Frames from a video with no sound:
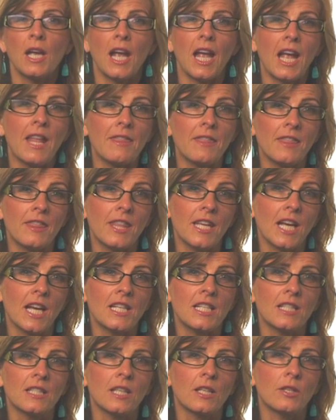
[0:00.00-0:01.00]
And the
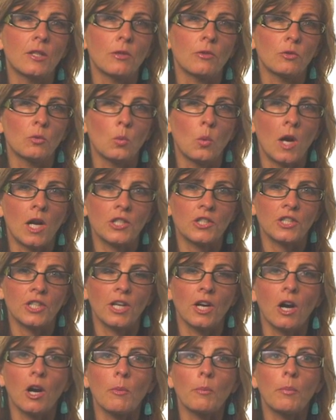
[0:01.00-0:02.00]
idea that those
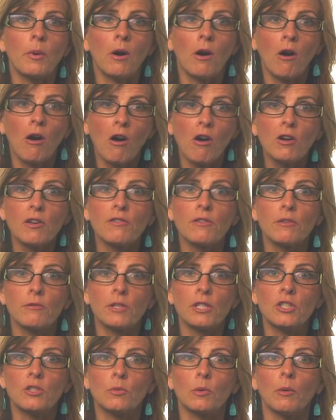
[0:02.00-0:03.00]
watching are part of the
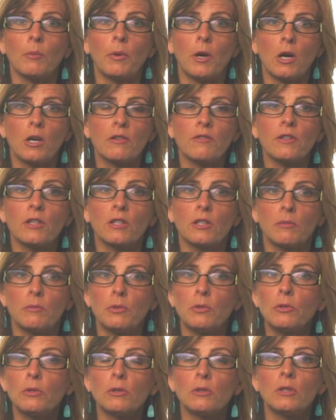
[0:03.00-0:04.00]
ritual, part of the
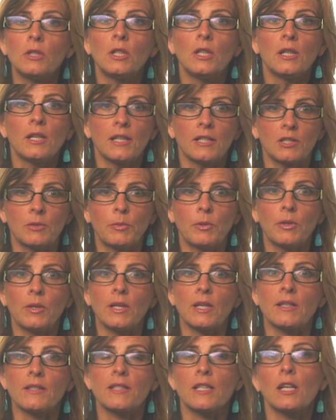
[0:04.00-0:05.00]
communal
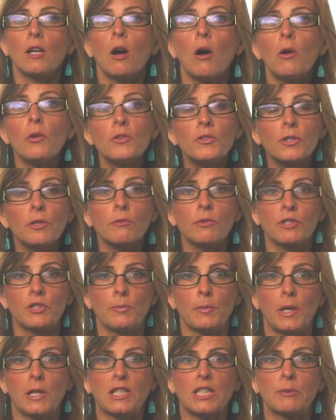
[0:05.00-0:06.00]
experience, and also
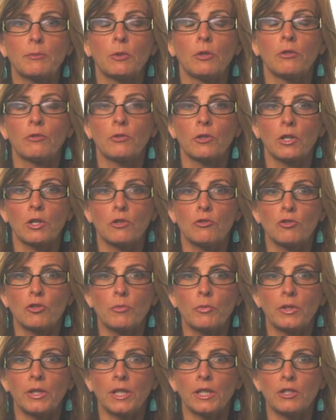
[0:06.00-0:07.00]
responsible for
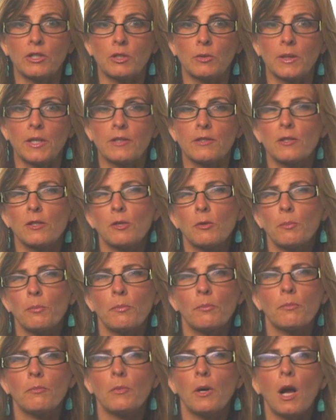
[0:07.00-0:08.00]
contributing to it. So the
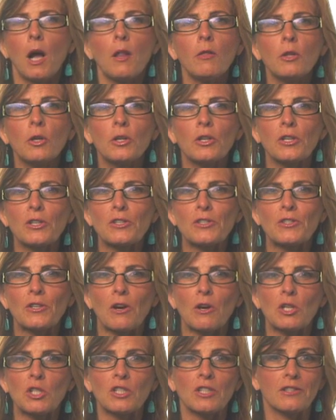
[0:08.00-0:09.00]
onlookers
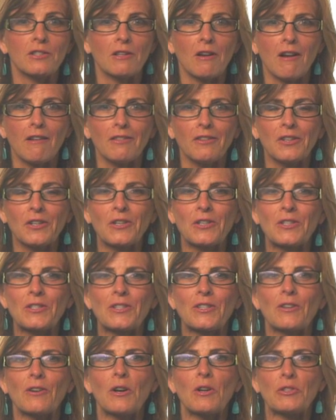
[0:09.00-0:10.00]
aren't just
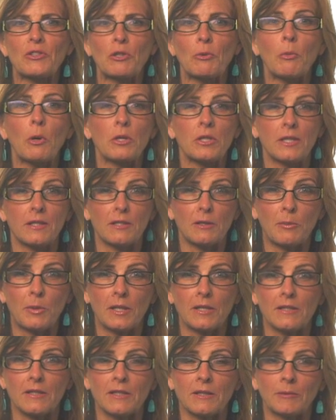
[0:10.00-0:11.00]
onlookers, they're also
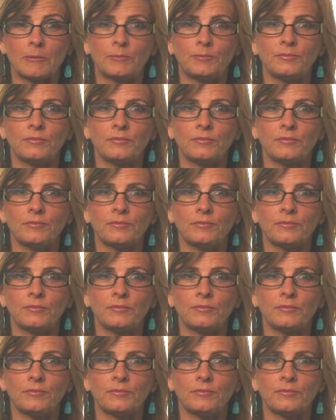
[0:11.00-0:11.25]
participants.